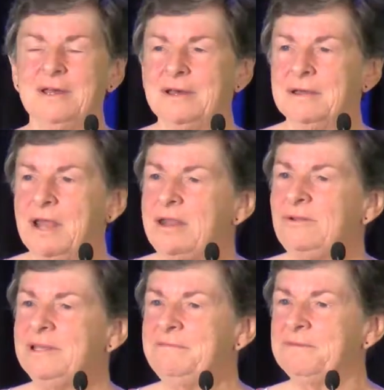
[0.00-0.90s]
Not
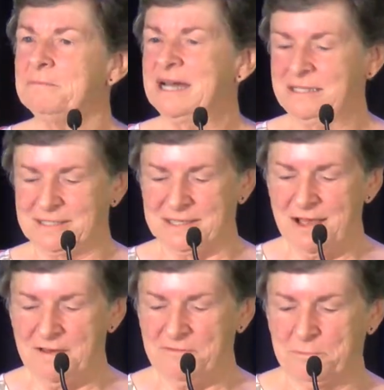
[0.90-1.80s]
only for
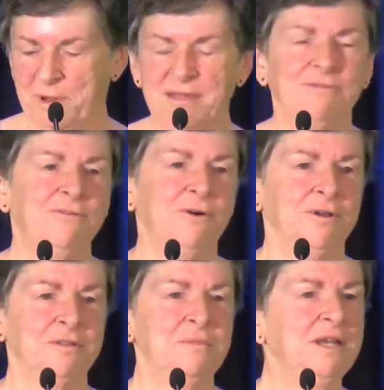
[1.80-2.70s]
myself, but for
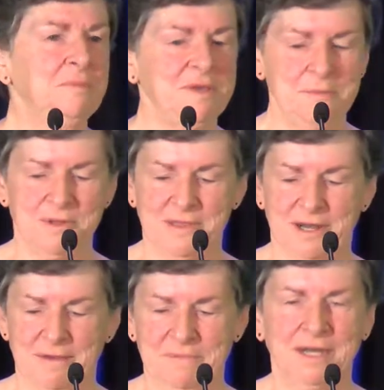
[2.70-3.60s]
the many people that
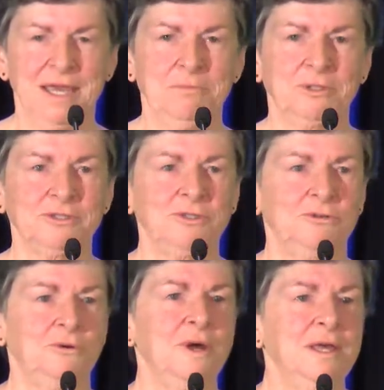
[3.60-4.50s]
I've been able
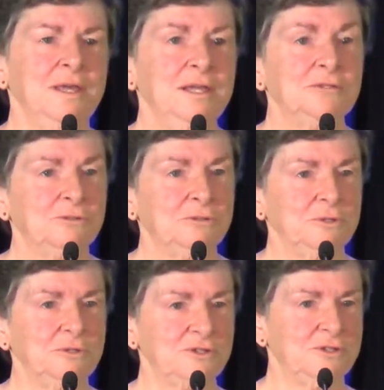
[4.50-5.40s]
to
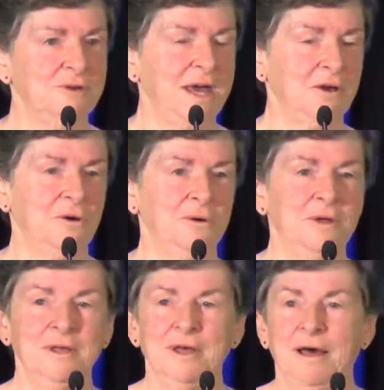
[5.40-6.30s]
introduce to ECHO
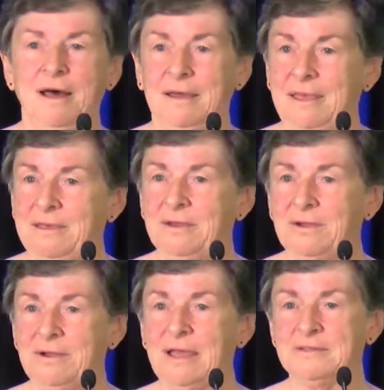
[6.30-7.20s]

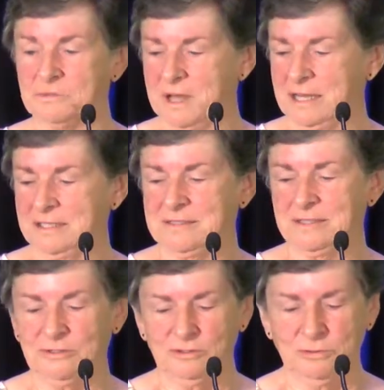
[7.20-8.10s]
here, as well as
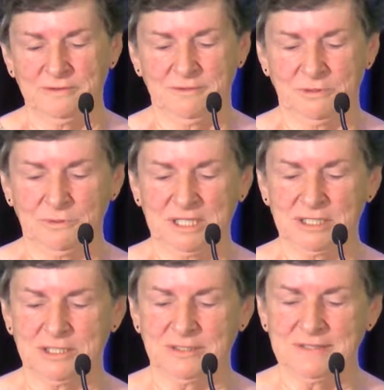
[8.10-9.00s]
in 2 of your
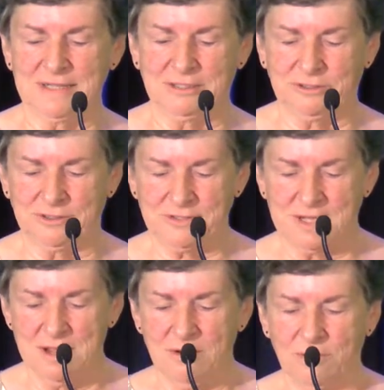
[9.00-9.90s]
regional centers
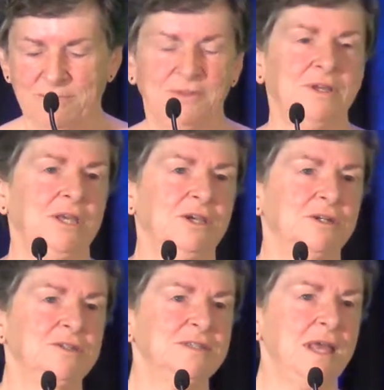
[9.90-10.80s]
over the
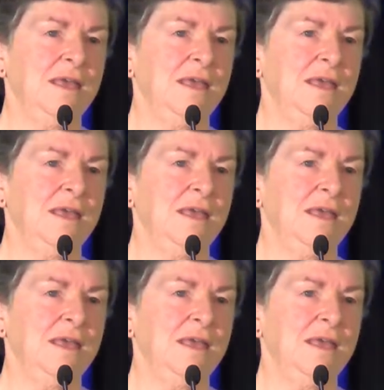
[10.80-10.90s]
years.